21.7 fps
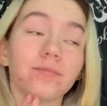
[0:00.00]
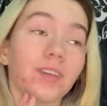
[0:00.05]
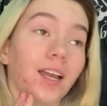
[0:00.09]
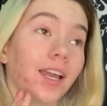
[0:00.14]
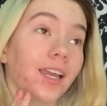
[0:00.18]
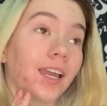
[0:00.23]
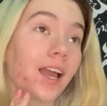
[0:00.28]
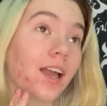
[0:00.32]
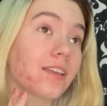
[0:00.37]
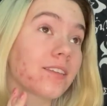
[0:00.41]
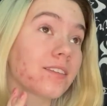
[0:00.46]
I
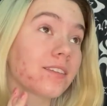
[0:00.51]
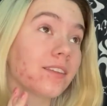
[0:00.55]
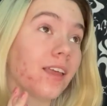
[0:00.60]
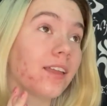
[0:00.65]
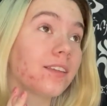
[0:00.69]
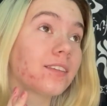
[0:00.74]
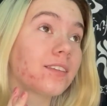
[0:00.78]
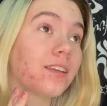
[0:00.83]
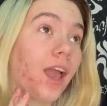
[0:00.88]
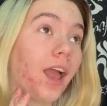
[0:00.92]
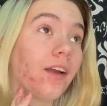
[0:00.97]
guess
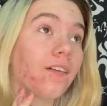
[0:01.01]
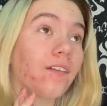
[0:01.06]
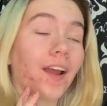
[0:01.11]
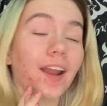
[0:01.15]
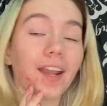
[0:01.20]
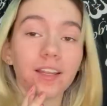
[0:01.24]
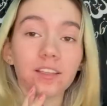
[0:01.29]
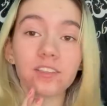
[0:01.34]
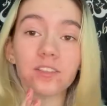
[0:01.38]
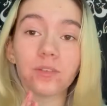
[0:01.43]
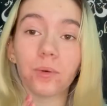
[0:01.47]
let's get right
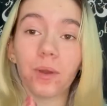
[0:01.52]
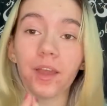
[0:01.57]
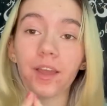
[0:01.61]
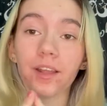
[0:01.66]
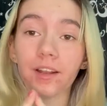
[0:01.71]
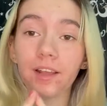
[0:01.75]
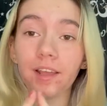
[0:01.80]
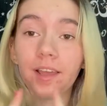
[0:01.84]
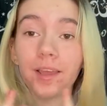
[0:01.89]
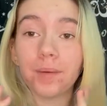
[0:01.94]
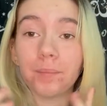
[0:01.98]
into it.
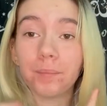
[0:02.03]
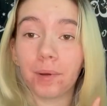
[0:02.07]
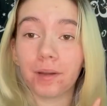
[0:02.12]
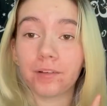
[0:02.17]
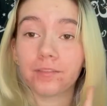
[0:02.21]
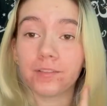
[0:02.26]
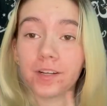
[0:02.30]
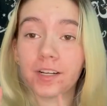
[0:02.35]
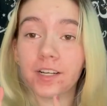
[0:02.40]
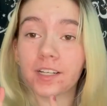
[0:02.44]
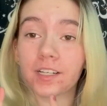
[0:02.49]
But
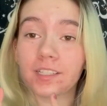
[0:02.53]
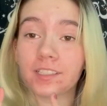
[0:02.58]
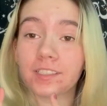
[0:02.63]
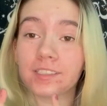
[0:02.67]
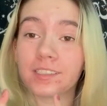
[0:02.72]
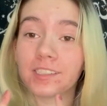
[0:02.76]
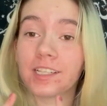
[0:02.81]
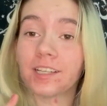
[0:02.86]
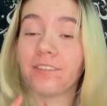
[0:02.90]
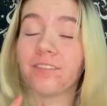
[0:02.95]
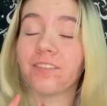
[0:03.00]

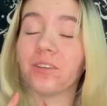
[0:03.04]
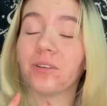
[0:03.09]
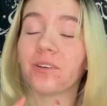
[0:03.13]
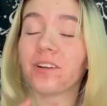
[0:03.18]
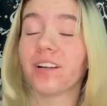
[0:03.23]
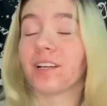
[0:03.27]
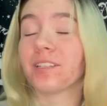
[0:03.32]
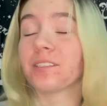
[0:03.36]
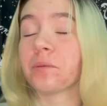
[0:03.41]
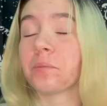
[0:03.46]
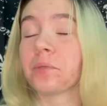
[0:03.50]
first, if you're
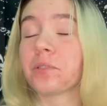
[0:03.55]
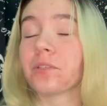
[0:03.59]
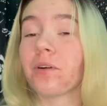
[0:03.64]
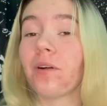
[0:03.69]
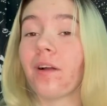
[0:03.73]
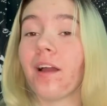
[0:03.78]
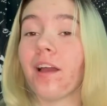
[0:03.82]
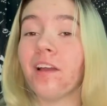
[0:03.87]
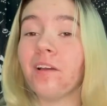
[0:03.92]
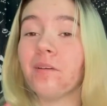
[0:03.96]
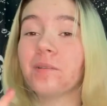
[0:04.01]
not
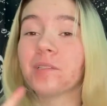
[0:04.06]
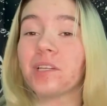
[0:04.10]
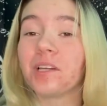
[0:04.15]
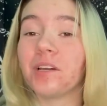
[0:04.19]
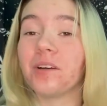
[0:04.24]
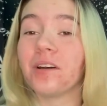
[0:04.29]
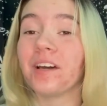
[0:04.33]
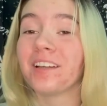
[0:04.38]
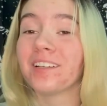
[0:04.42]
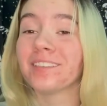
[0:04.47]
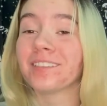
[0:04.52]
subscribed, go
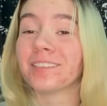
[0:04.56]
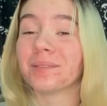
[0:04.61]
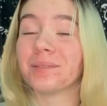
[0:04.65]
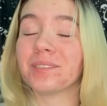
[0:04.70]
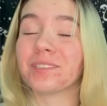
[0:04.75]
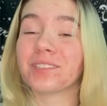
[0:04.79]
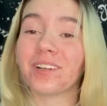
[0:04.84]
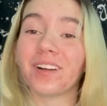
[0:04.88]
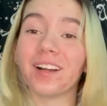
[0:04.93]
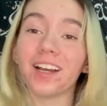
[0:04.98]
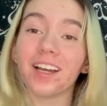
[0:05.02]
ahead and
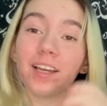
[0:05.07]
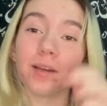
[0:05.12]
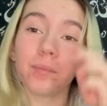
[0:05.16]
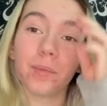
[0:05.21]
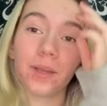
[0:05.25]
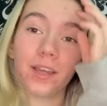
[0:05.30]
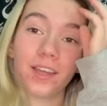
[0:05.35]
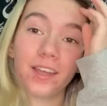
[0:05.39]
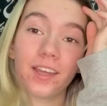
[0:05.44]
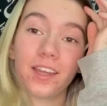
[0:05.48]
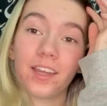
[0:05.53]
subscribe.
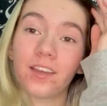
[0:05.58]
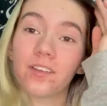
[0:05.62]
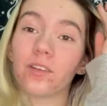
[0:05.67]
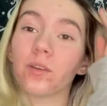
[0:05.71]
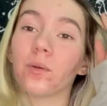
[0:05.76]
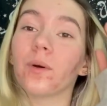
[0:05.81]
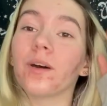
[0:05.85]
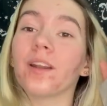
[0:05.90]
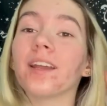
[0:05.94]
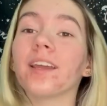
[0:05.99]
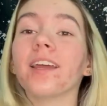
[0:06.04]
If
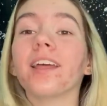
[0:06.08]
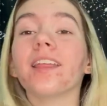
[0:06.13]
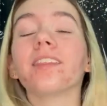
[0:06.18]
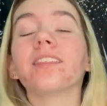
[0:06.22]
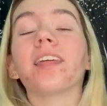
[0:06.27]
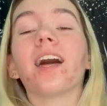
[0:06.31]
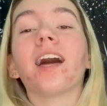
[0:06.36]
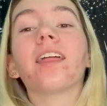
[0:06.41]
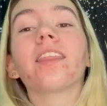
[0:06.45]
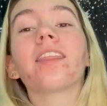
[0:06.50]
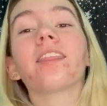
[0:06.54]
you want to hit
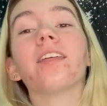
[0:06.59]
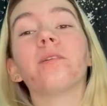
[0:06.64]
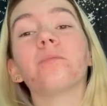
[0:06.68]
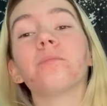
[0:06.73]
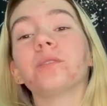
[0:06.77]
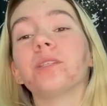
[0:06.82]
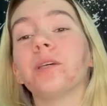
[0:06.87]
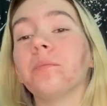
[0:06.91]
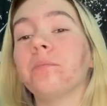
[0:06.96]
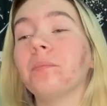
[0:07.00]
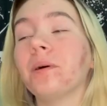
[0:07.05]
that
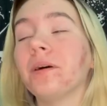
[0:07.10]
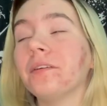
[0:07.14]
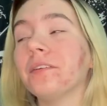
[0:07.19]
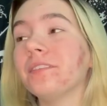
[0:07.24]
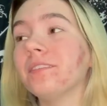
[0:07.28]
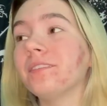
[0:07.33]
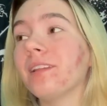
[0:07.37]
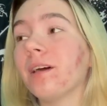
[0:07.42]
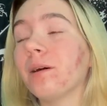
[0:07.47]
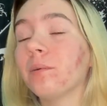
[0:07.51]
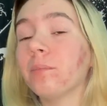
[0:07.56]
thumbs up
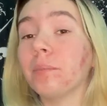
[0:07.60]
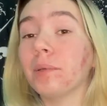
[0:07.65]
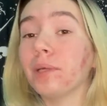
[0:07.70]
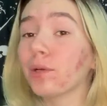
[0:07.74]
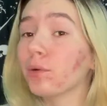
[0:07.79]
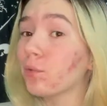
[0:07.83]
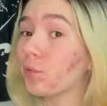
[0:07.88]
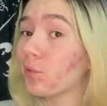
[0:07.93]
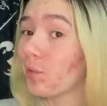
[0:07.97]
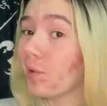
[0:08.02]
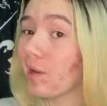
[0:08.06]
button, that would be
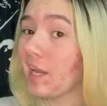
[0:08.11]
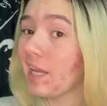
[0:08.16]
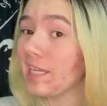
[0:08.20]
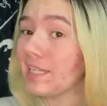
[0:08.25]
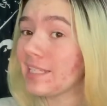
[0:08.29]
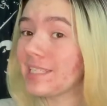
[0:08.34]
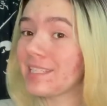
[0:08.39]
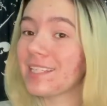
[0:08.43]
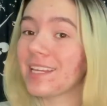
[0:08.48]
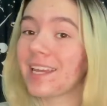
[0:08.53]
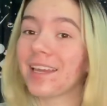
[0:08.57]

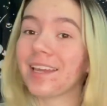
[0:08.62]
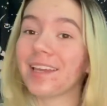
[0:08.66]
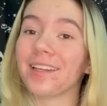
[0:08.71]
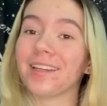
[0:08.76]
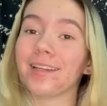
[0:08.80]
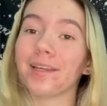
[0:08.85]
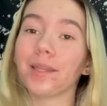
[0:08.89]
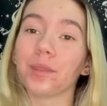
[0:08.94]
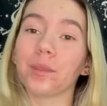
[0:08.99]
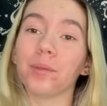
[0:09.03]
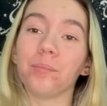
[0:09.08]
great. And
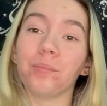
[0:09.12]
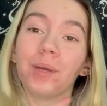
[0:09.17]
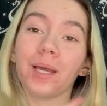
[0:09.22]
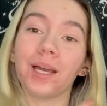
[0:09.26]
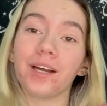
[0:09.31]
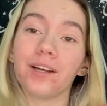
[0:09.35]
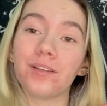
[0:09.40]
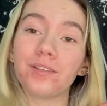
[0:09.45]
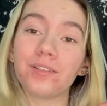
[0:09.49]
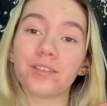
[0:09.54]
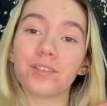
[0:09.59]
hit the
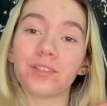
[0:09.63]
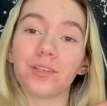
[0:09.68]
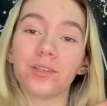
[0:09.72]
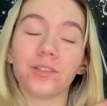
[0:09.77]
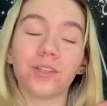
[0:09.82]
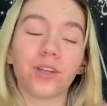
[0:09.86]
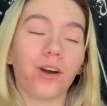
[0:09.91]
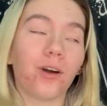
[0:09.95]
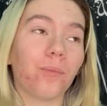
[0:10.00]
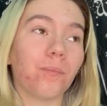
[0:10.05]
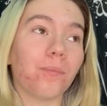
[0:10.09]
bell so you
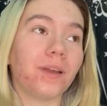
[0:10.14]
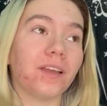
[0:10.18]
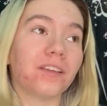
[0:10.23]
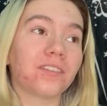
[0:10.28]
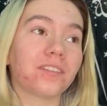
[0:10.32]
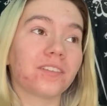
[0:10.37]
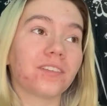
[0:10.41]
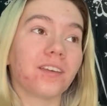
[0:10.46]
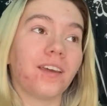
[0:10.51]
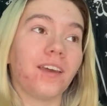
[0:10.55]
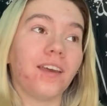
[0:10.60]
don't
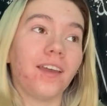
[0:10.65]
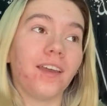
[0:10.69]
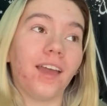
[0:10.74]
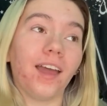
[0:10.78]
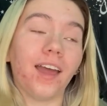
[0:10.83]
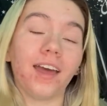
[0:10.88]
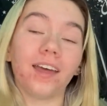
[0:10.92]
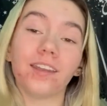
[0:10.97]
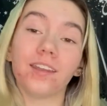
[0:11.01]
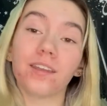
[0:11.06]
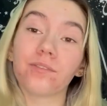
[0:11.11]
miss
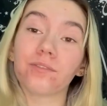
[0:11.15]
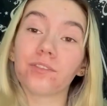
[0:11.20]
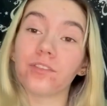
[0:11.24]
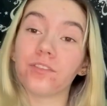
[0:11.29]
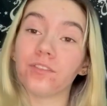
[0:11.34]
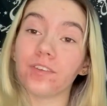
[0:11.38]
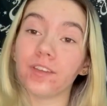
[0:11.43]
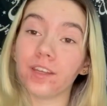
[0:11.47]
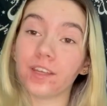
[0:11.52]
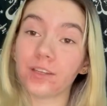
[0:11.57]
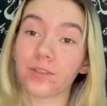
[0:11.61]
any of the
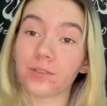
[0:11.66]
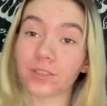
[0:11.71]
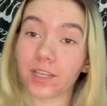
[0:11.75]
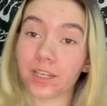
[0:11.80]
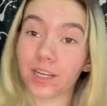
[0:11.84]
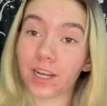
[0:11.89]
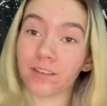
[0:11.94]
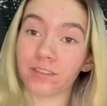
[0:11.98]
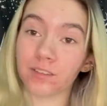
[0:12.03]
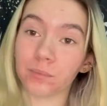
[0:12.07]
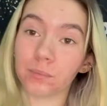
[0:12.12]
videos I
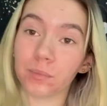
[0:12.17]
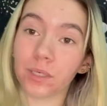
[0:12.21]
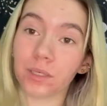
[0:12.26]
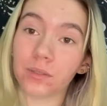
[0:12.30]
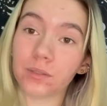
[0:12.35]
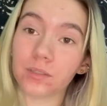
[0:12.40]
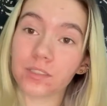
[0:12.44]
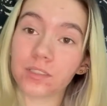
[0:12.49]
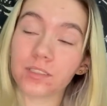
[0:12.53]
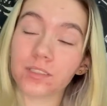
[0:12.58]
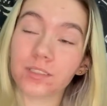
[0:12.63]
never
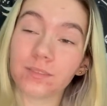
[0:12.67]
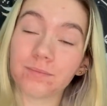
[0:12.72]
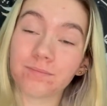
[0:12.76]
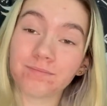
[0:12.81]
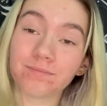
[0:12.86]
post.